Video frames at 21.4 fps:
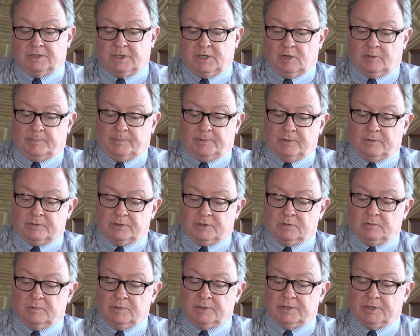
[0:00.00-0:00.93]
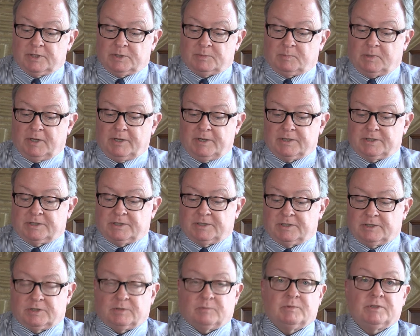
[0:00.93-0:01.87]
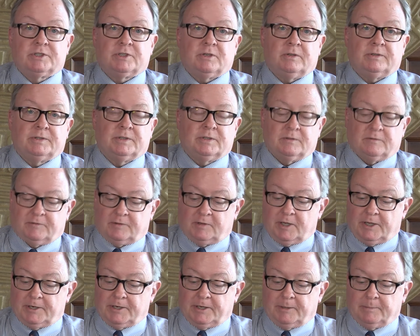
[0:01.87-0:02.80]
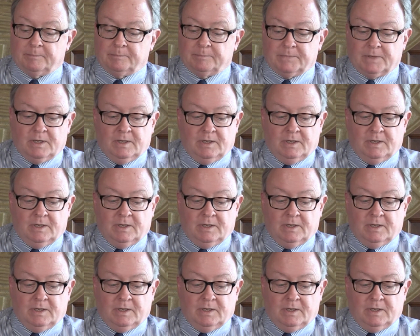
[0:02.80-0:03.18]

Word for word: to help those who were displaced as a result of the flooding.